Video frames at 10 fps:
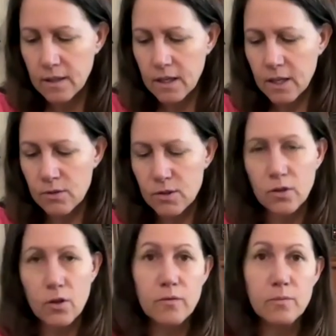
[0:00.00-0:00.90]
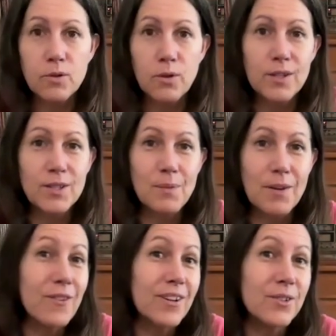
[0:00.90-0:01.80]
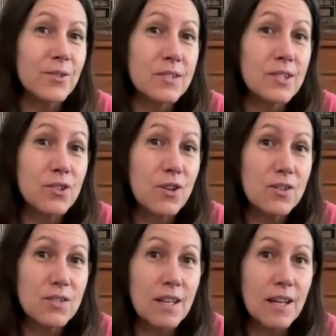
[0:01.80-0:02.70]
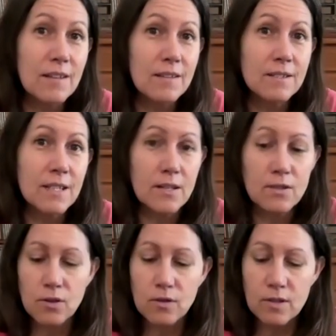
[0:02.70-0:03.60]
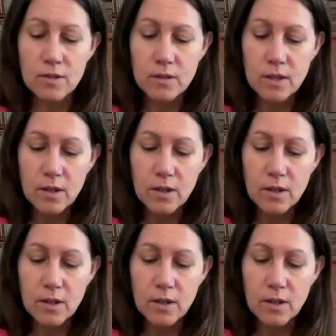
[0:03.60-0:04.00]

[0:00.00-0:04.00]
I also know from talking to my friend who is a nurse that TENS units